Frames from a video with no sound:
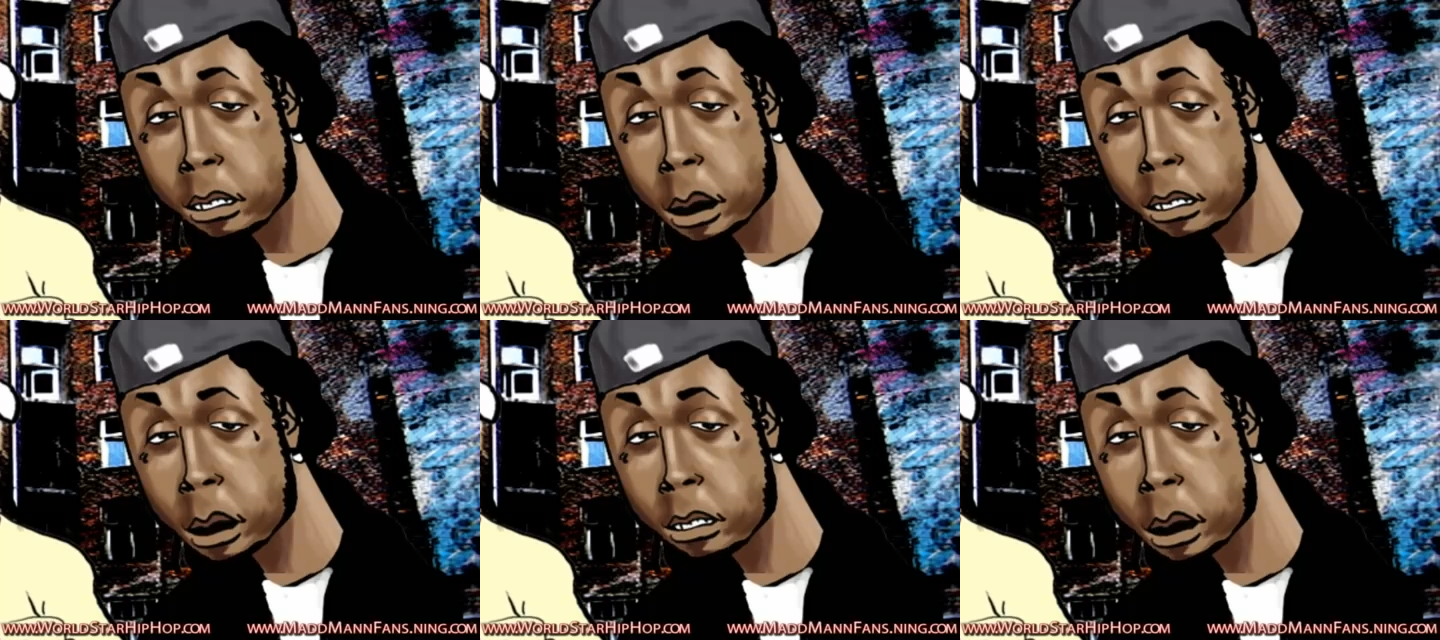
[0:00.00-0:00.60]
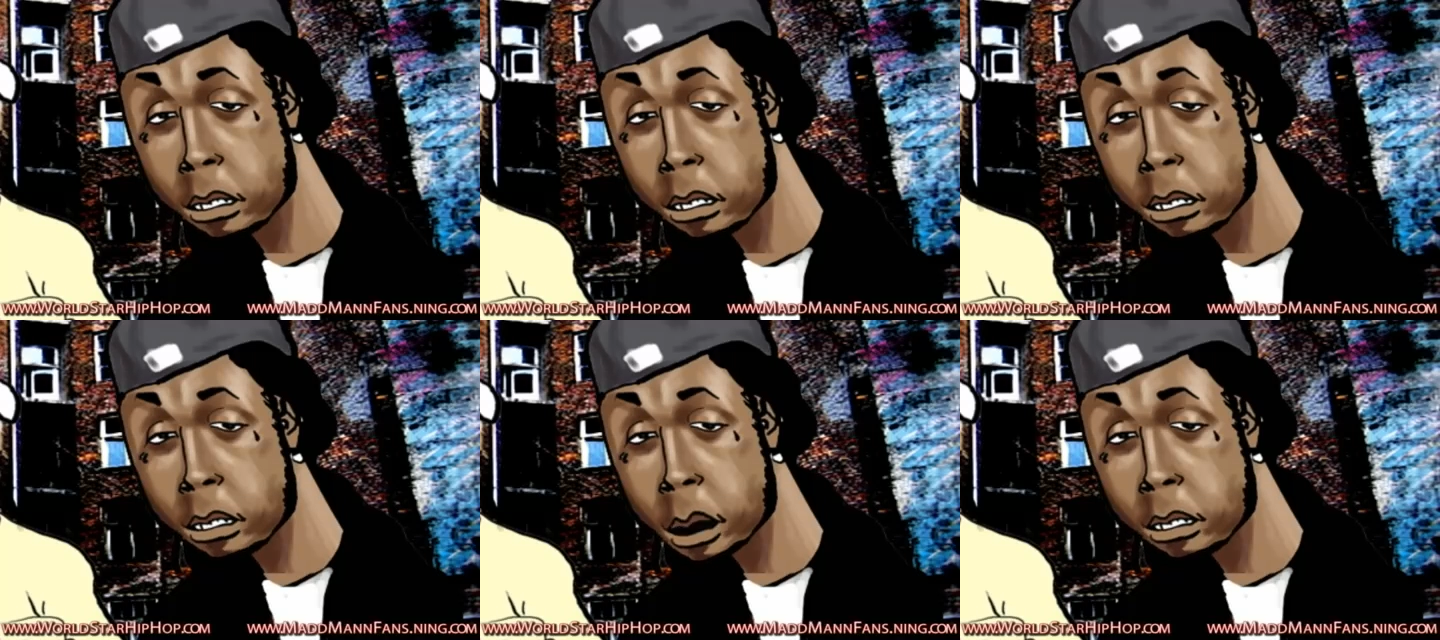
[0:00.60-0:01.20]
I'm sorry.
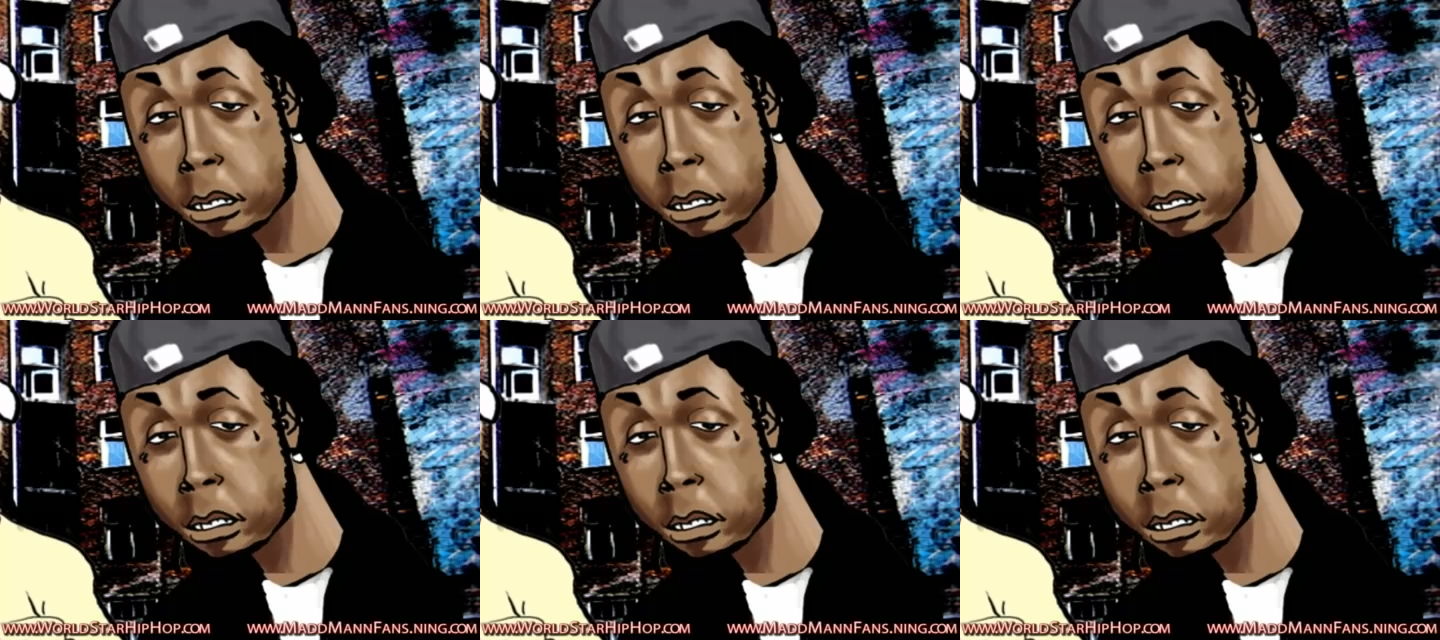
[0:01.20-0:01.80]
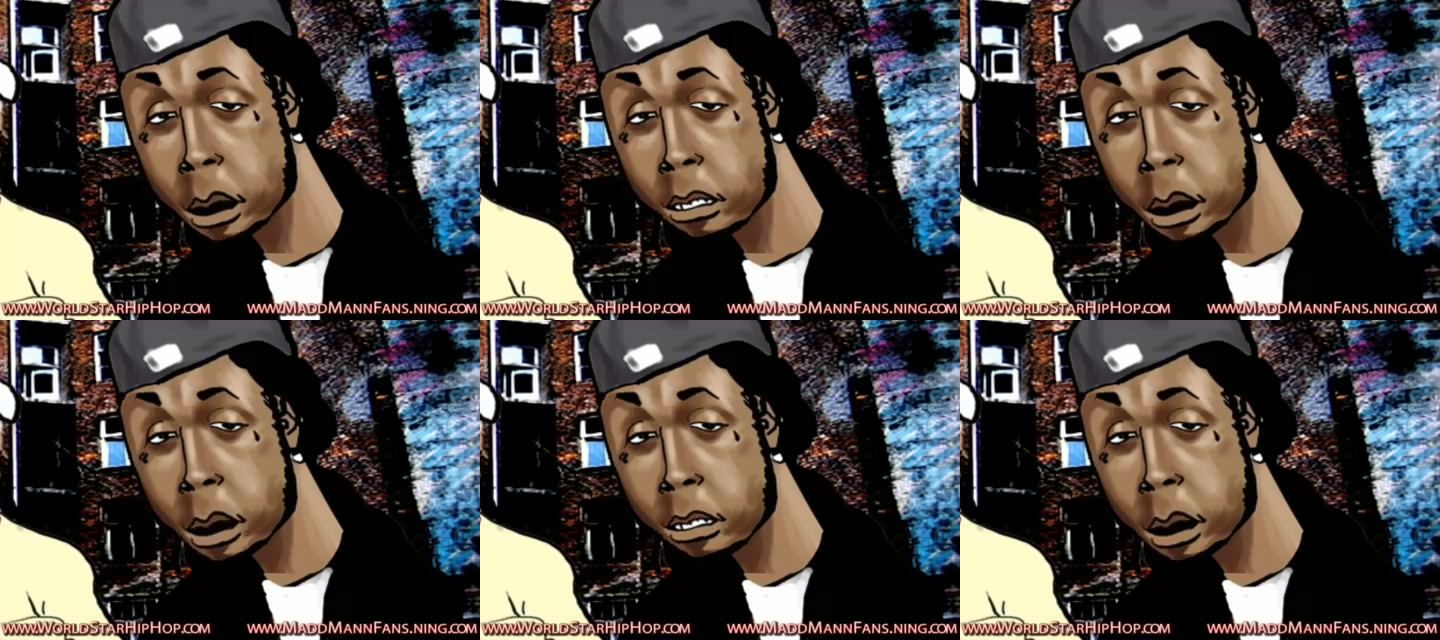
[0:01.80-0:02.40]
I, I,
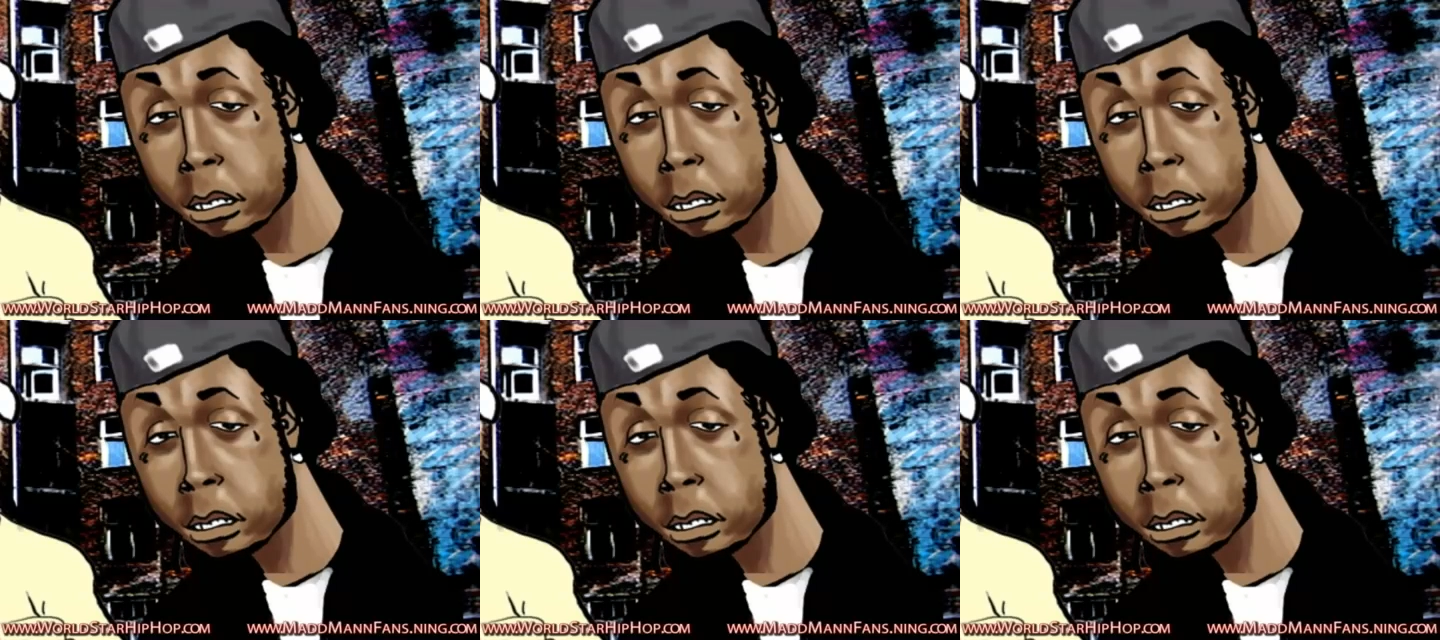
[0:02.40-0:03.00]
just I don't.